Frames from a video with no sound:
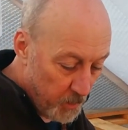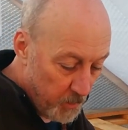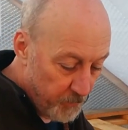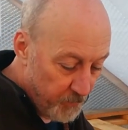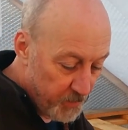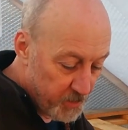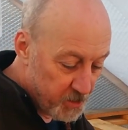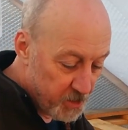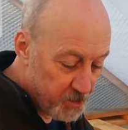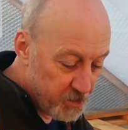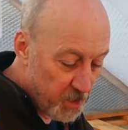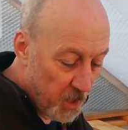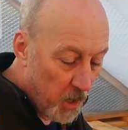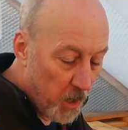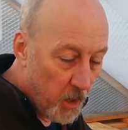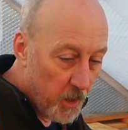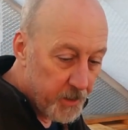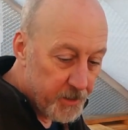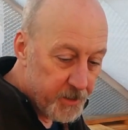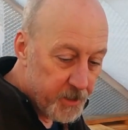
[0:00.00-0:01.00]
This is
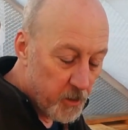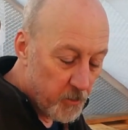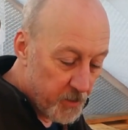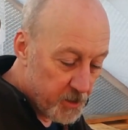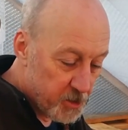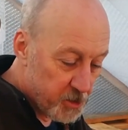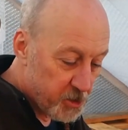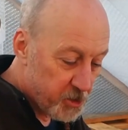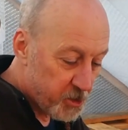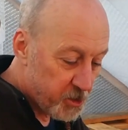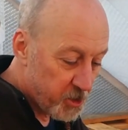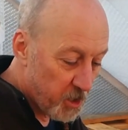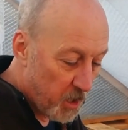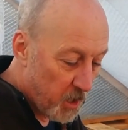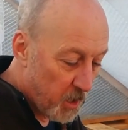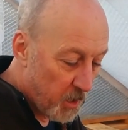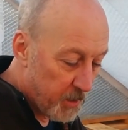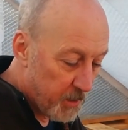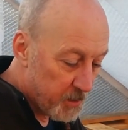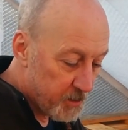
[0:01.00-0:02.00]
ideal. This is
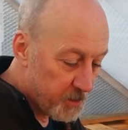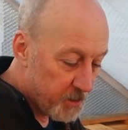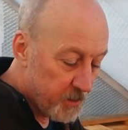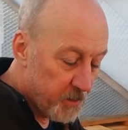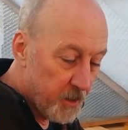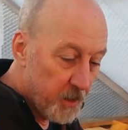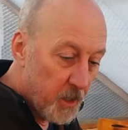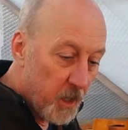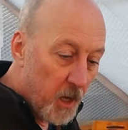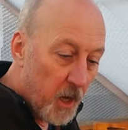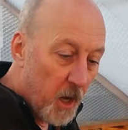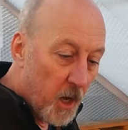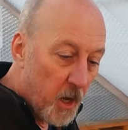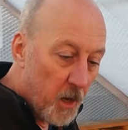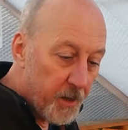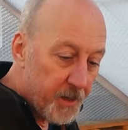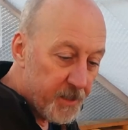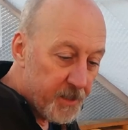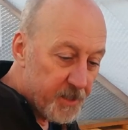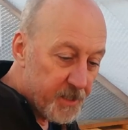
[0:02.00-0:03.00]
Charlotte,
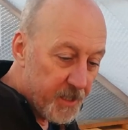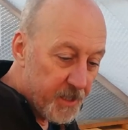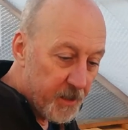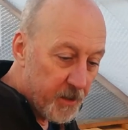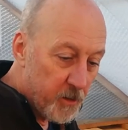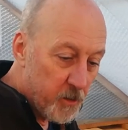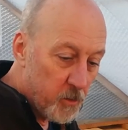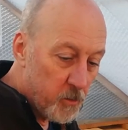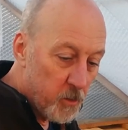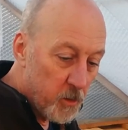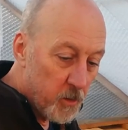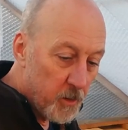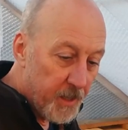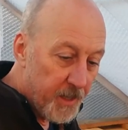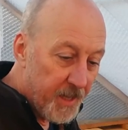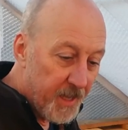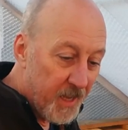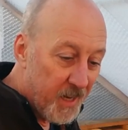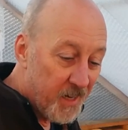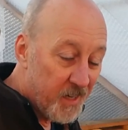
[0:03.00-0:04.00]
ideal
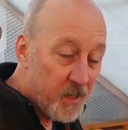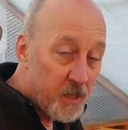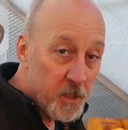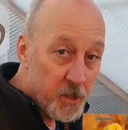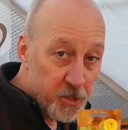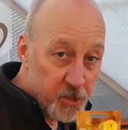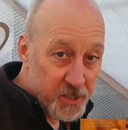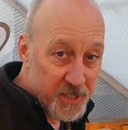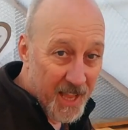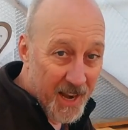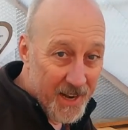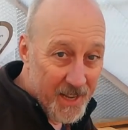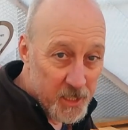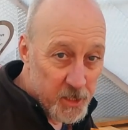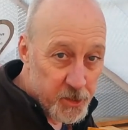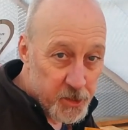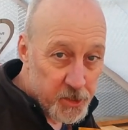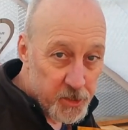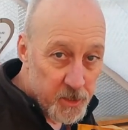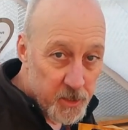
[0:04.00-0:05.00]
in
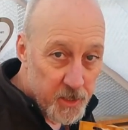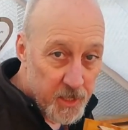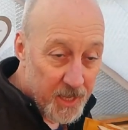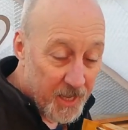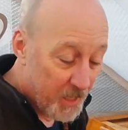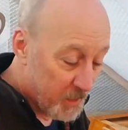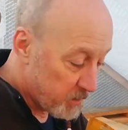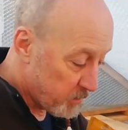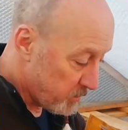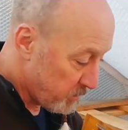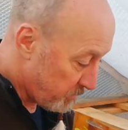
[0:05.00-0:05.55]
salads and